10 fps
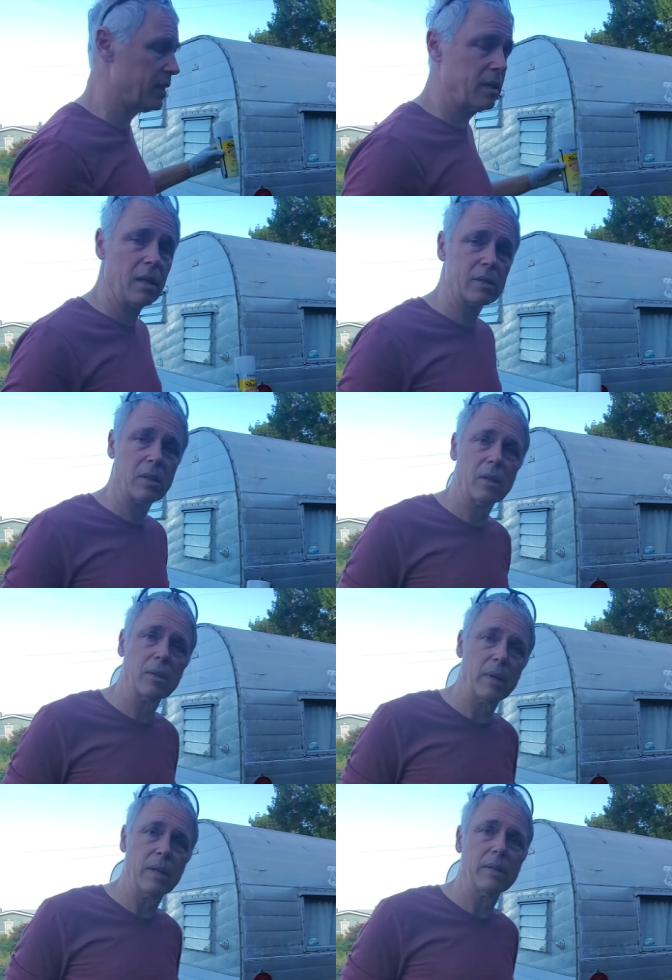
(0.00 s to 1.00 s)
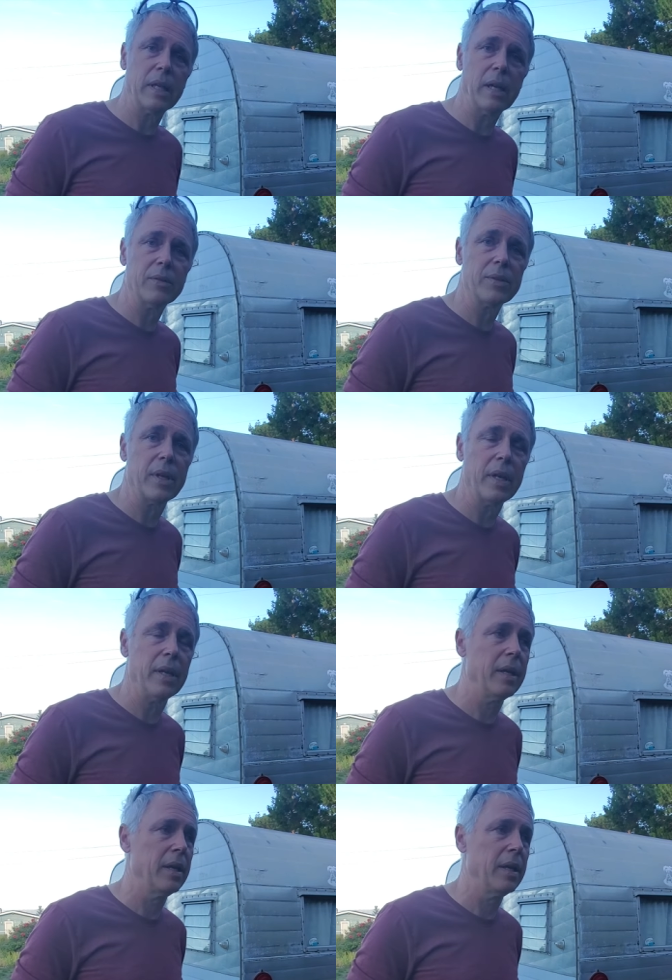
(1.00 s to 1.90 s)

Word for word: caulked all around the outside,